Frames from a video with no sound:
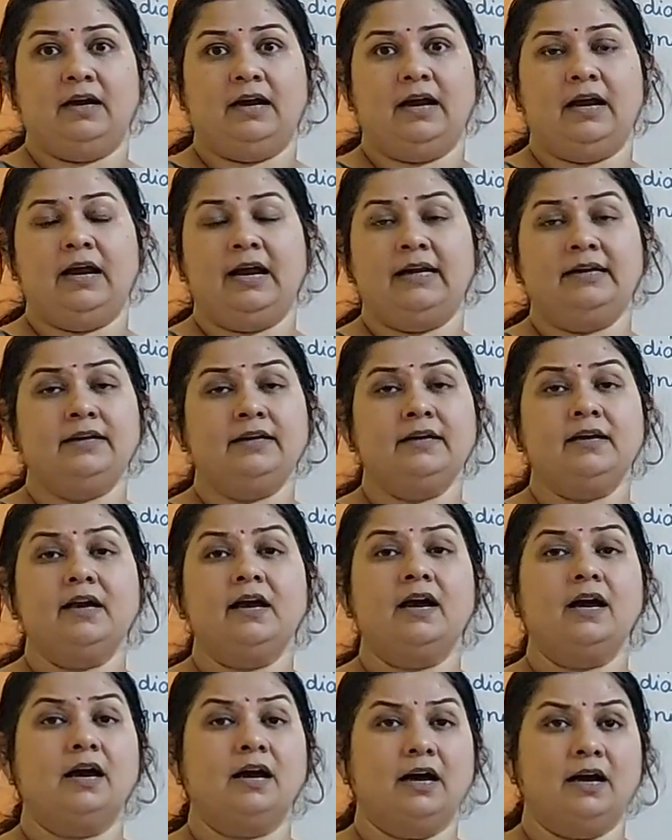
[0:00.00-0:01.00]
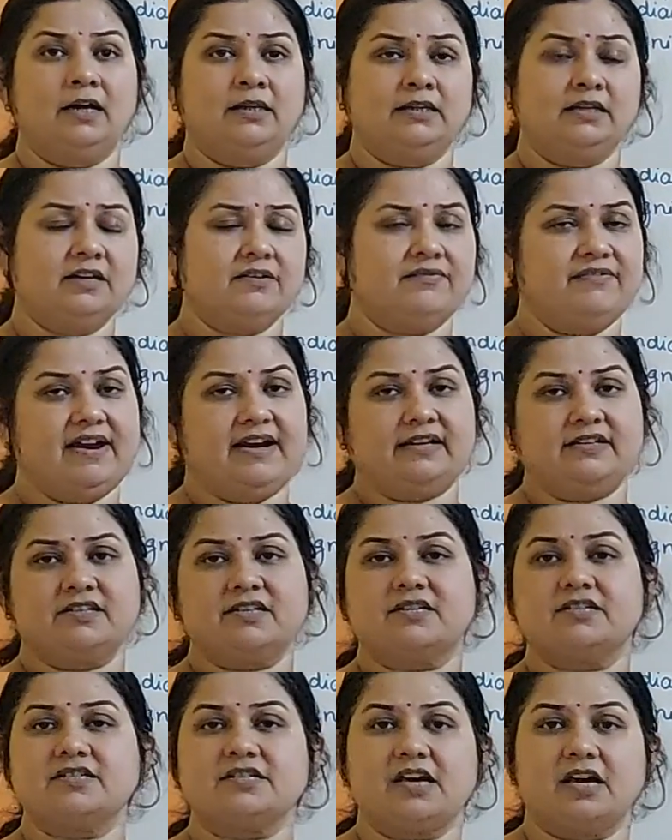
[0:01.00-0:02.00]
and other
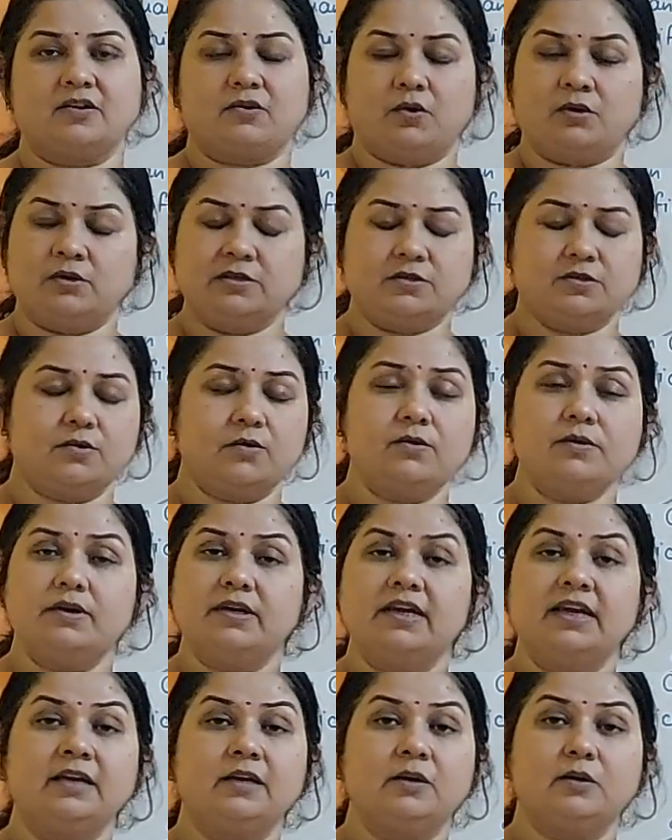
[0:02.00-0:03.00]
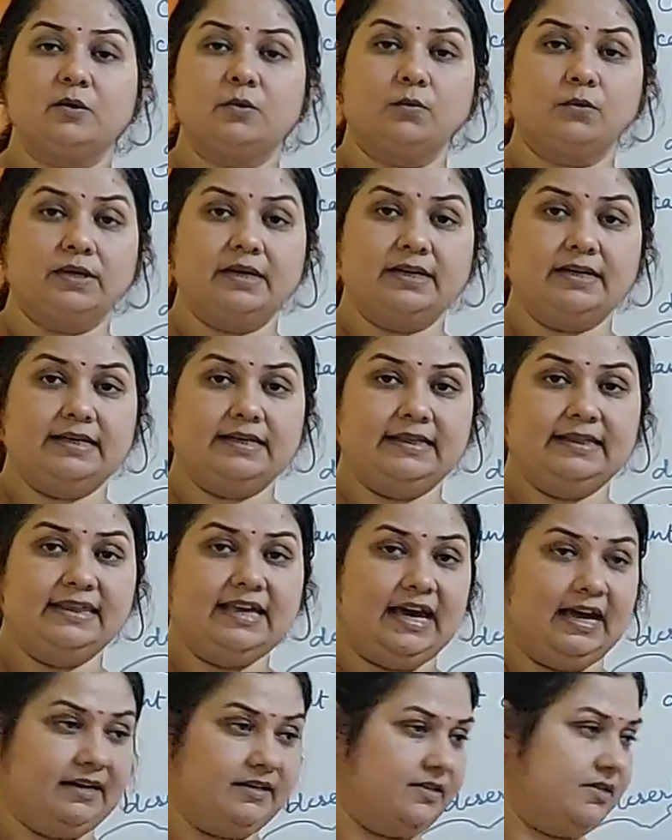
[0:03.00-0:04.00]
factors are also included in
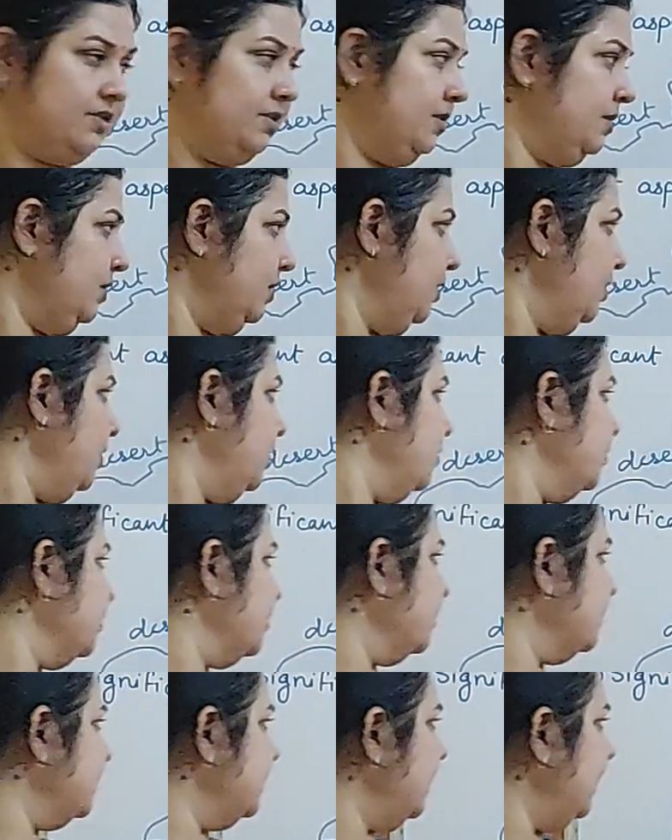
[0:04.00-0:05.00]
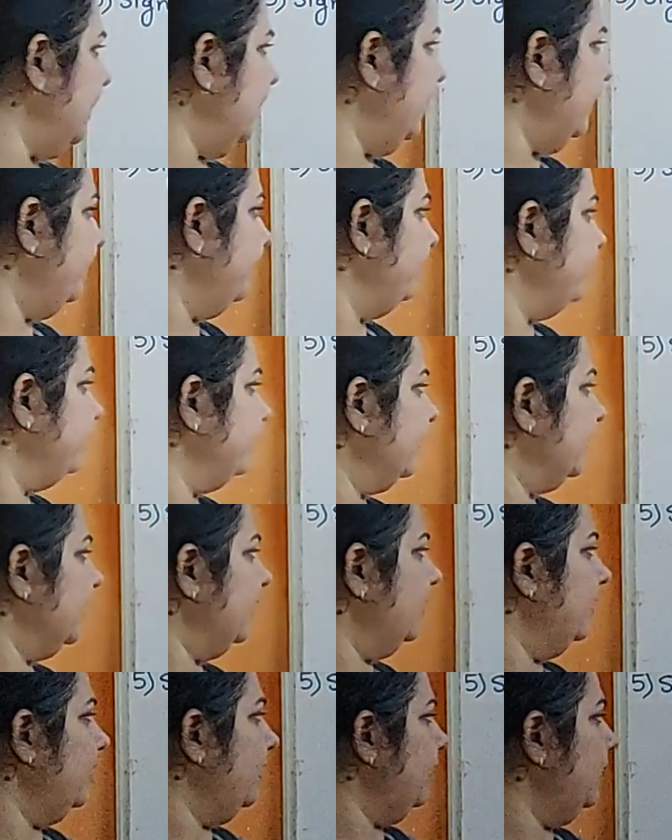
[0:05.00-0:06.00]
that. So see,
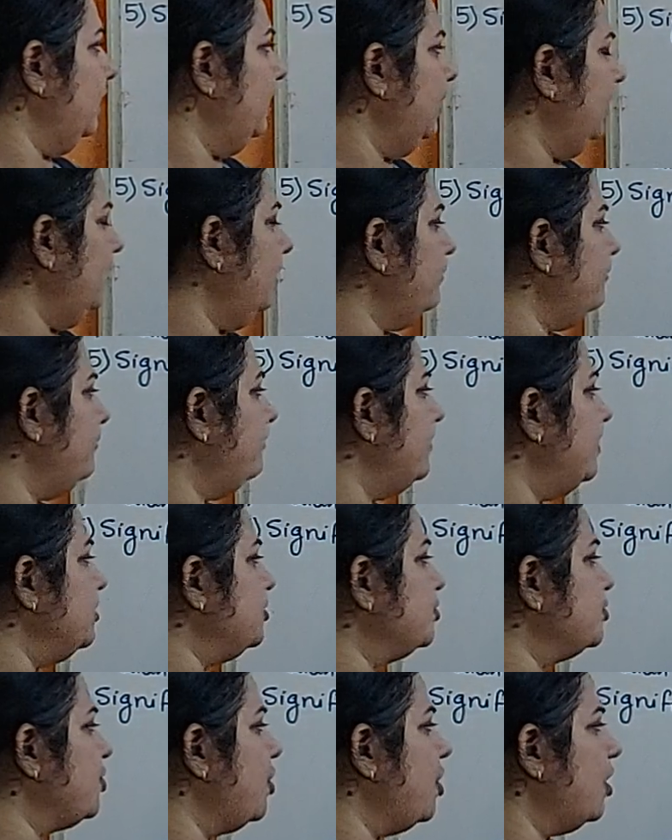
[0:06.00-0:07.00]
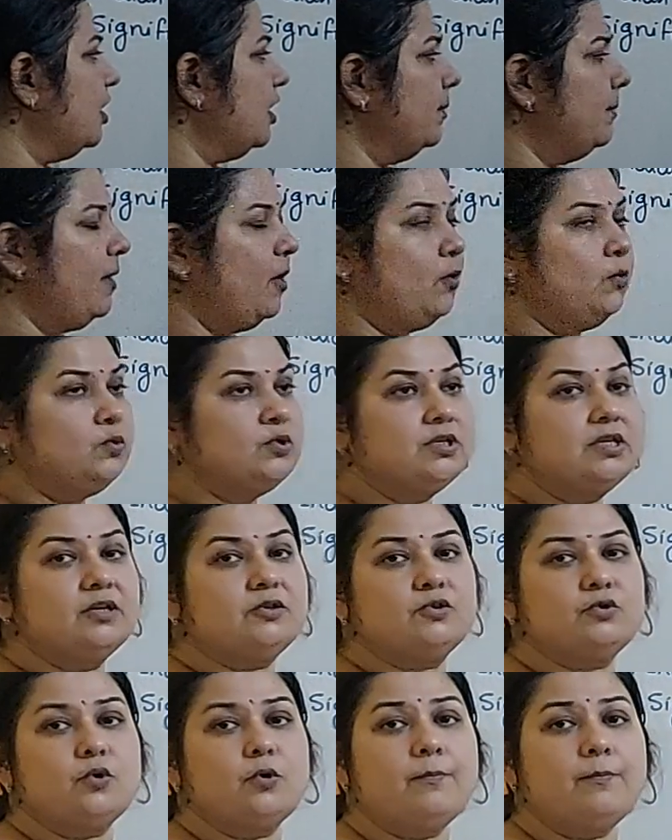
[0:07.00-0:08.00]
if we talk about the
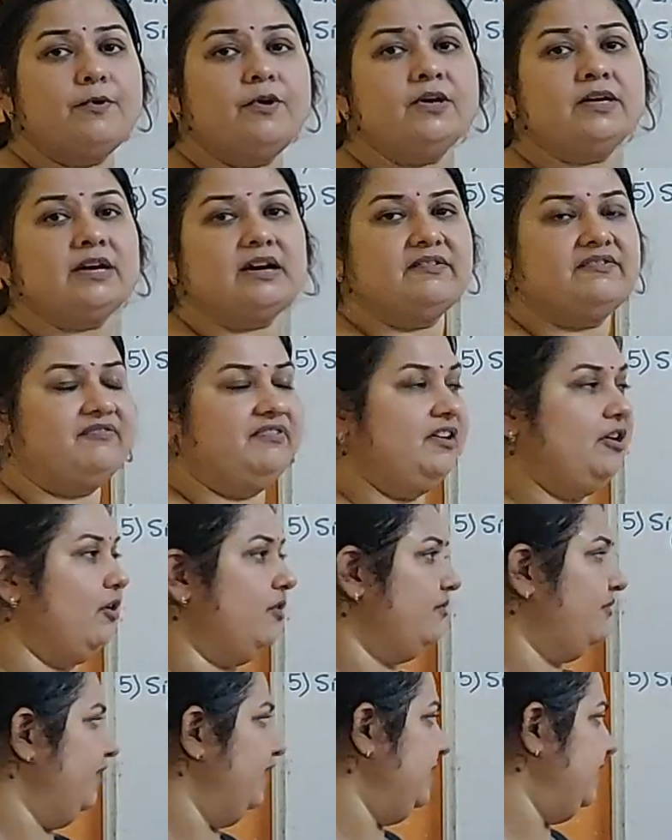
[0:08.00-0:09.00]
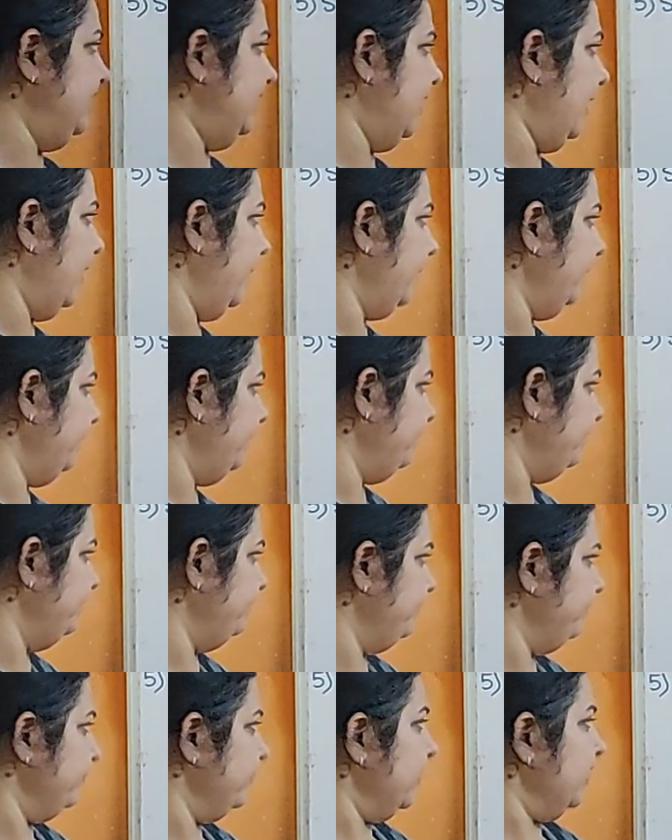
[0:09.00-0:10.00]
topography of India,
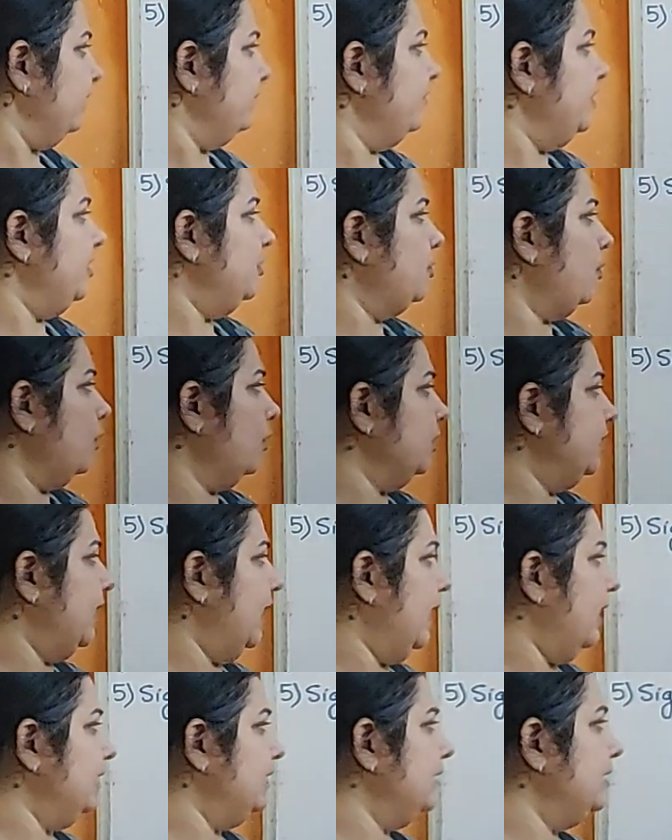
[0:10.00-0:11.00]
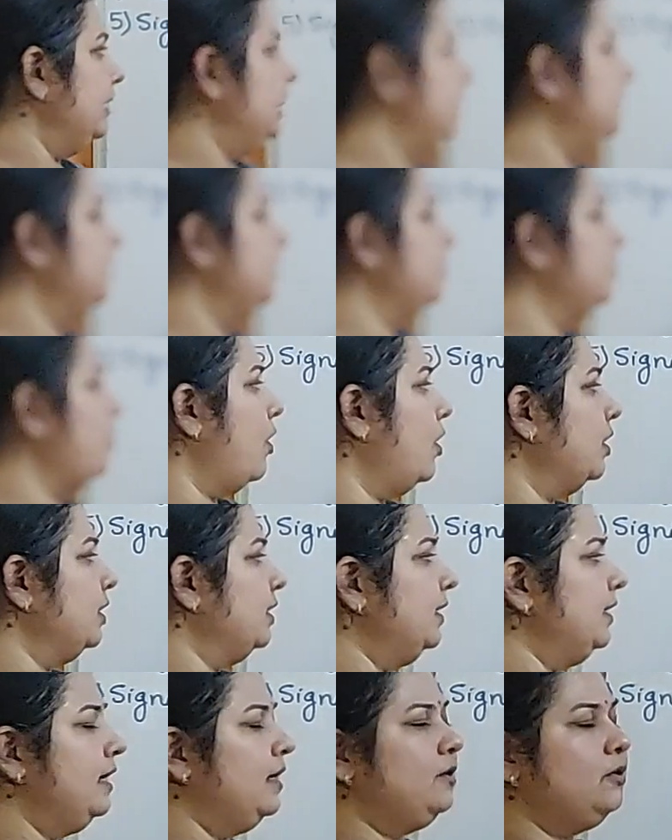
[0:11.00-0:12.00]
we know that in the
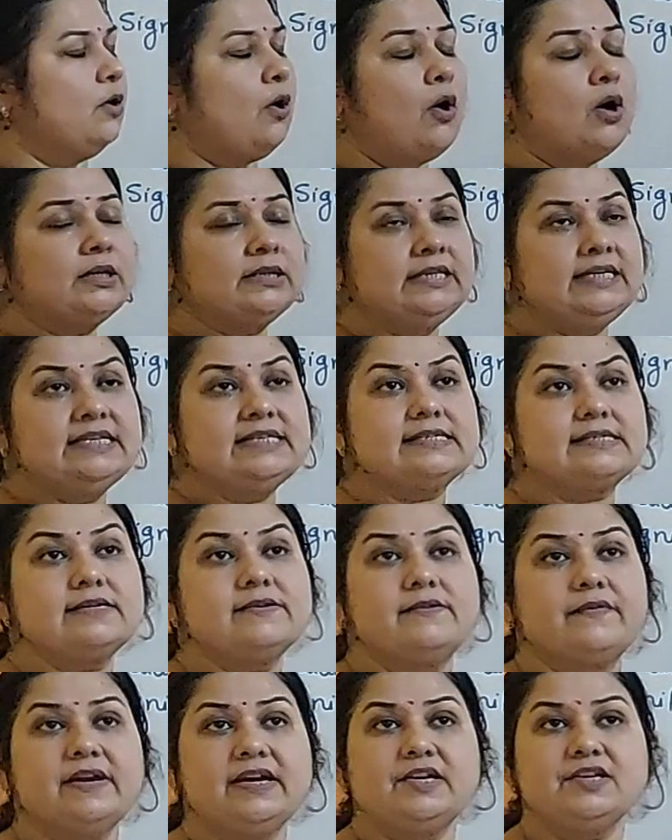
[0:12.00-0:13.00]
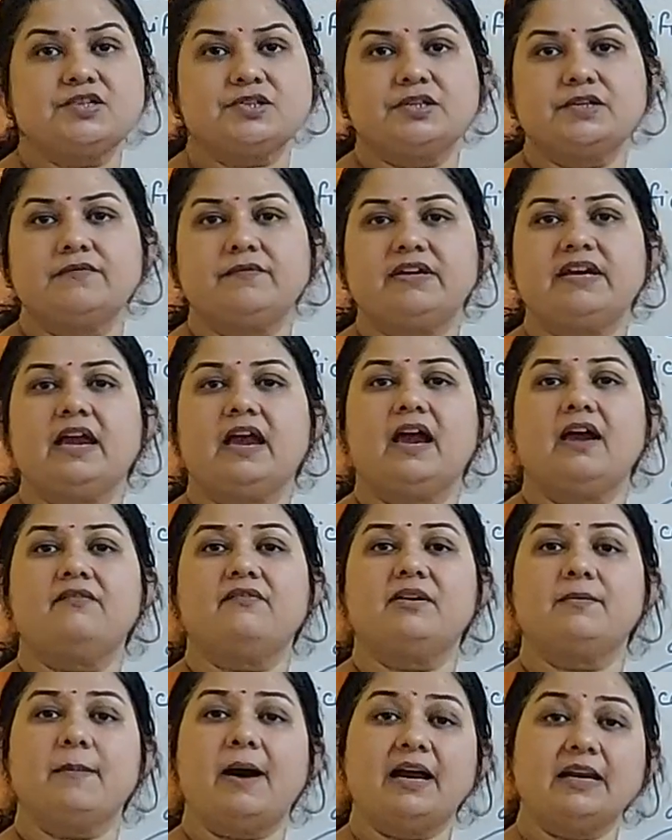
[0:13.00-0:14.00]
northern and northeastern region we have
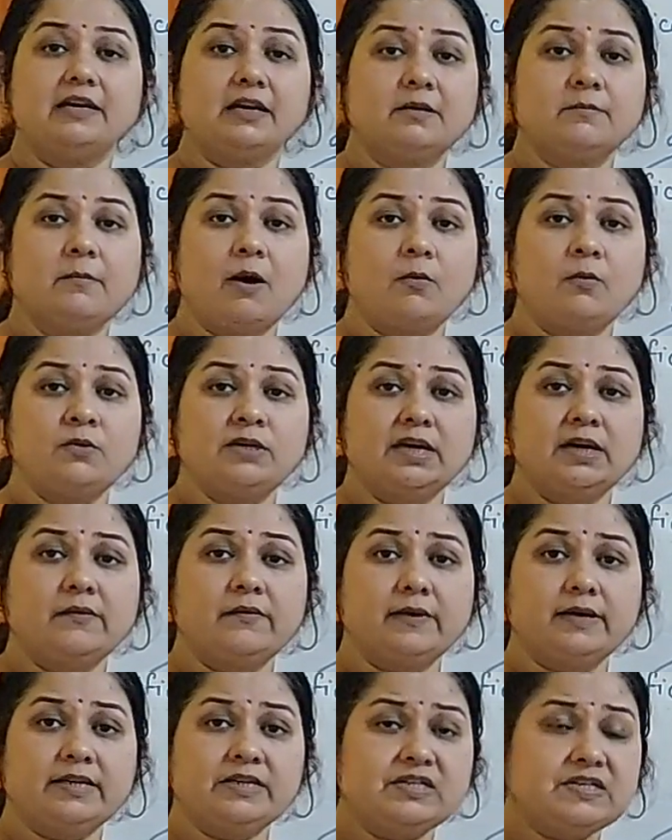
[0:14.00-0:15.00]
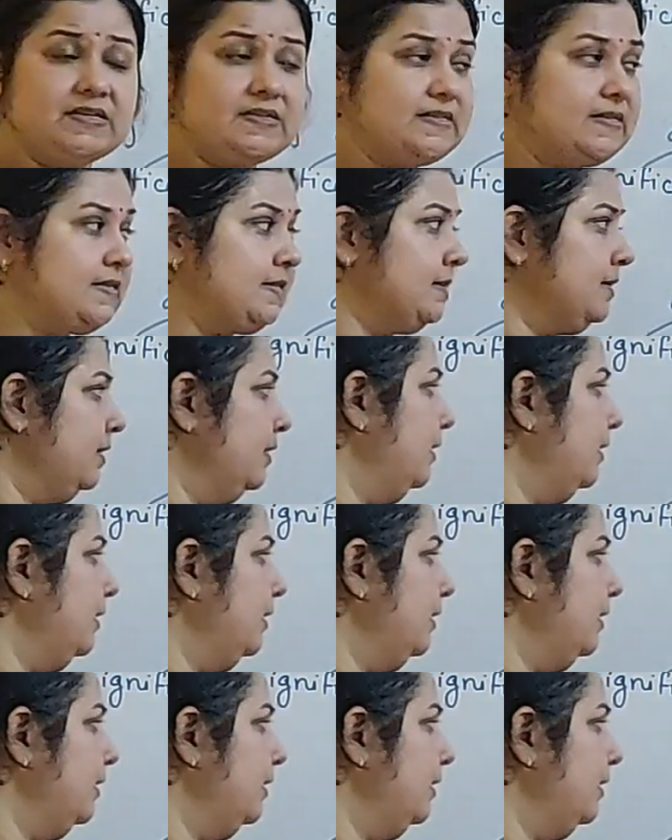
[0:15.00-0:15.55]
Himalayan mountain ranges,